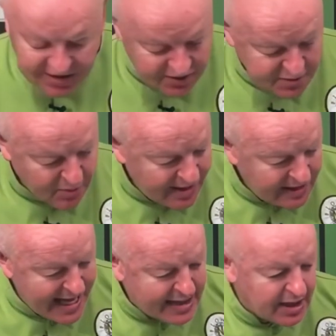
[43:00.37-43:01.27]
or spray
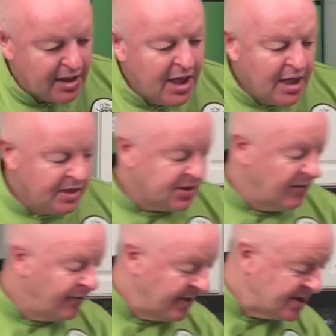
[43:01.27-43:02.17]
lacquer.
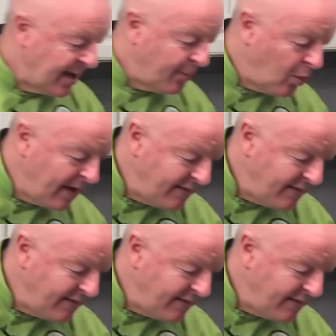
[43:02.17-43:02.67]
So for example, if